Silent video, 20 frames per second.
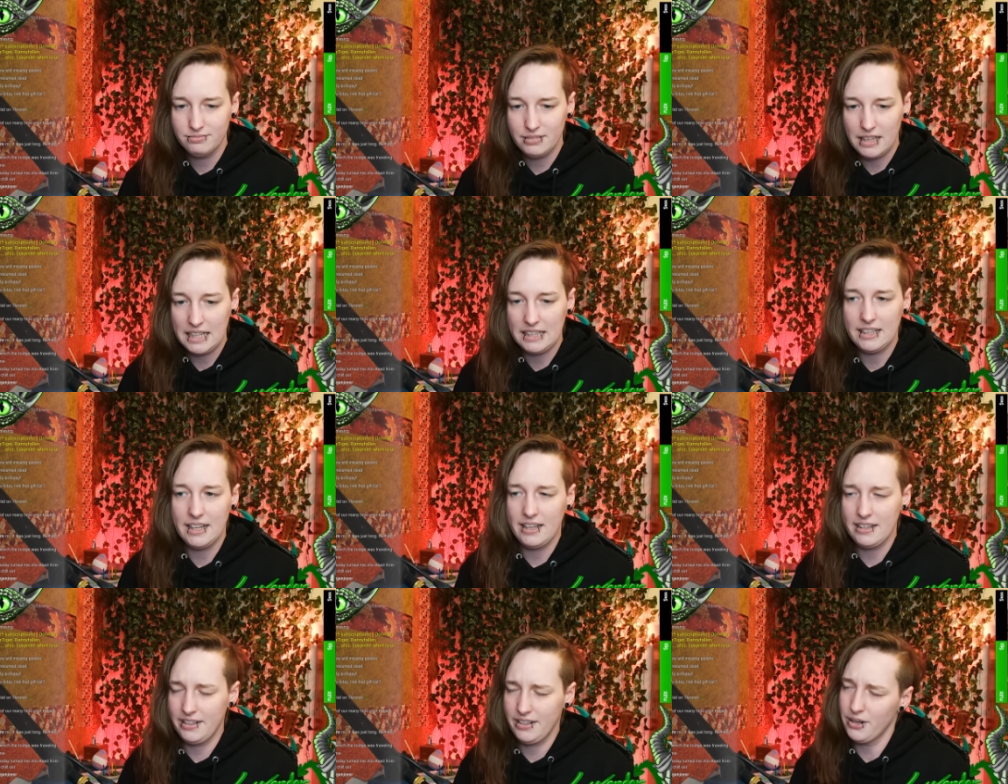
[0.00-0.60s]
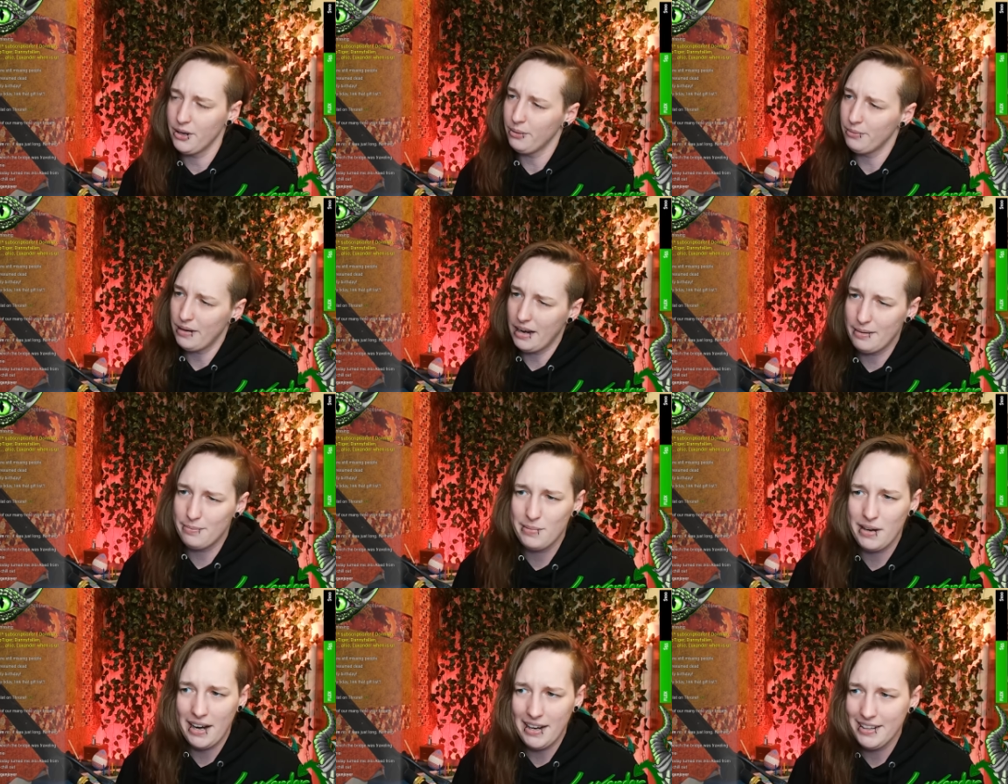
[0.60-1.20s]
And, you know,
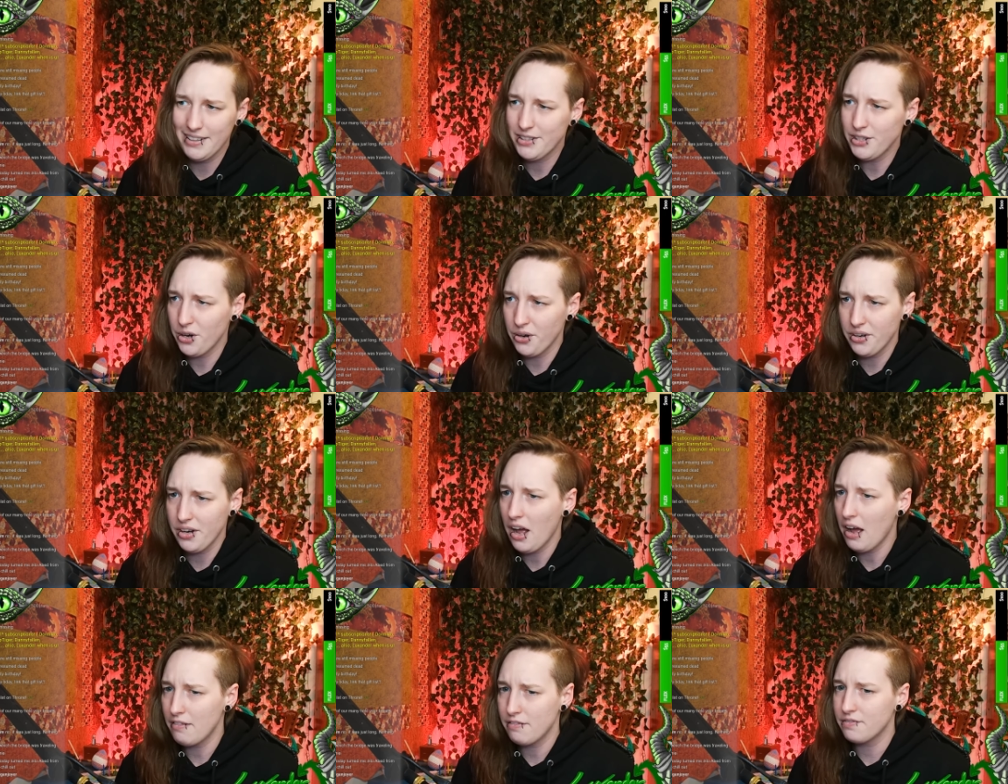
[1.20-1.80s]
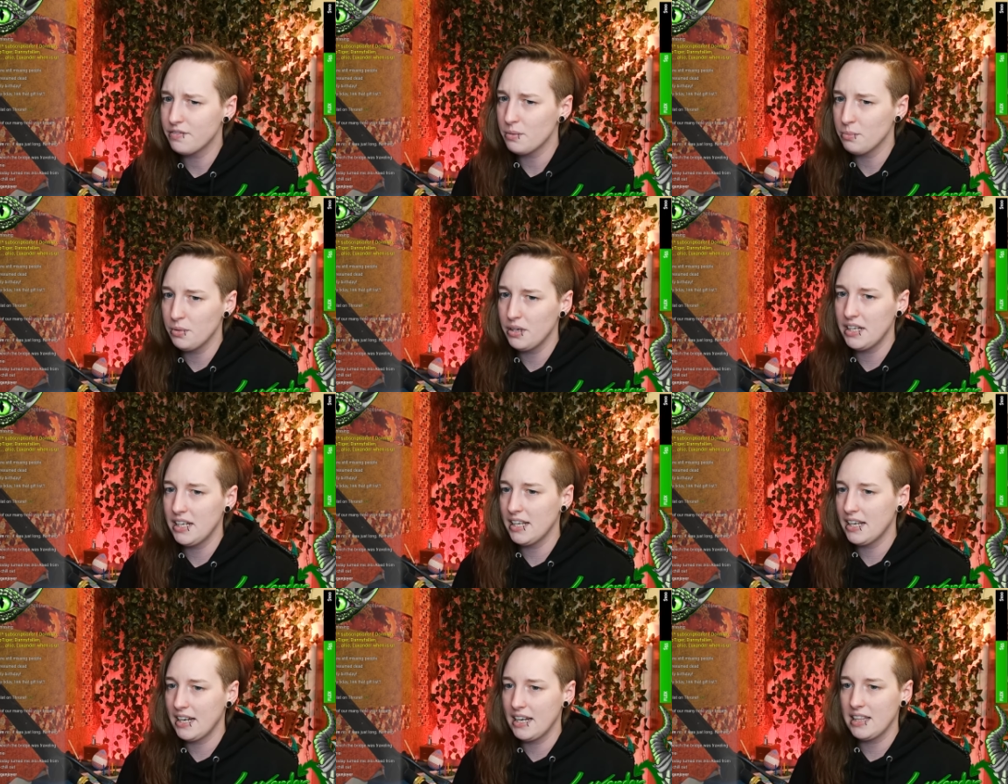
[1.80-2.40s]
I'm kind of turned off from
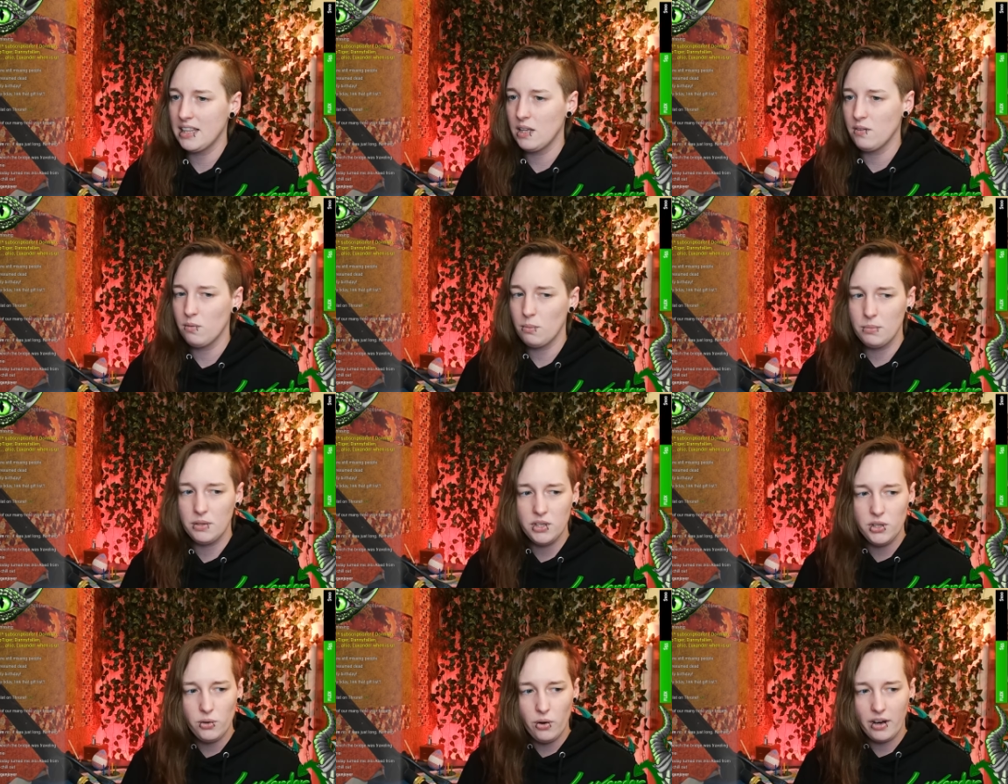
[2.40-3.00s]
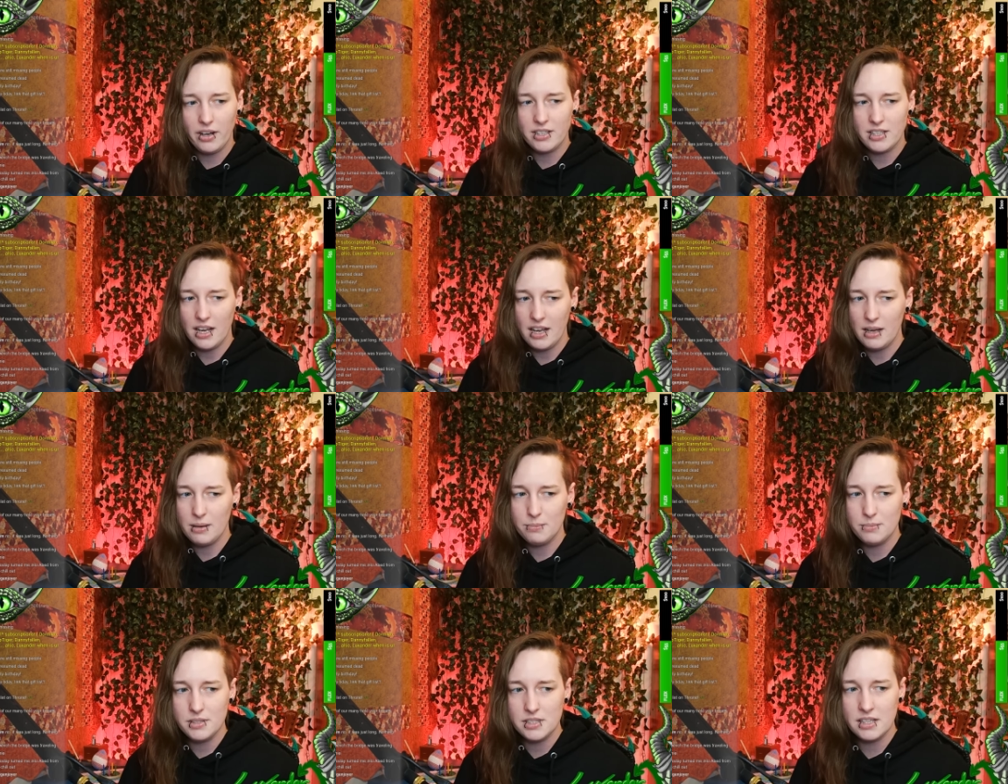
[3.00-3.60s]
reading anything from the New York
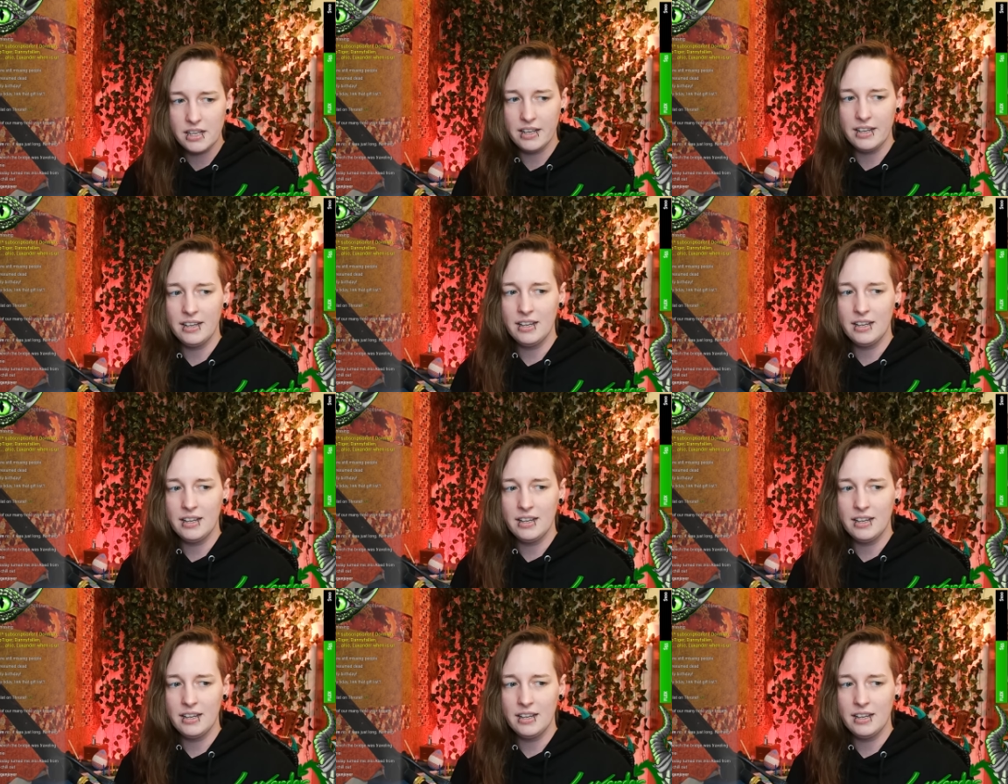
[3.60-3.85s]
Times